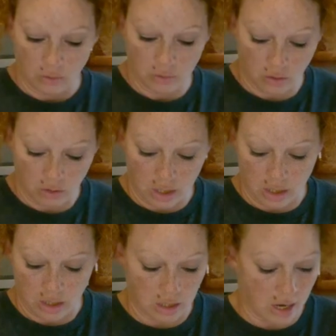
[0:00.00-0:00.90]
I would go
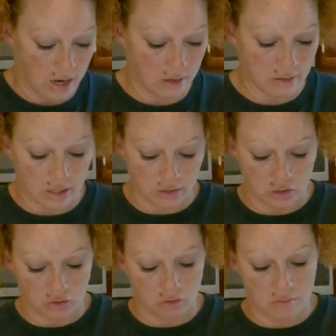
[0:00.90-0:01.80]
ahead and add that
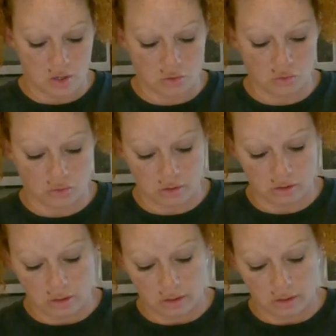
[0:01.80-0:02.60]
to your milk.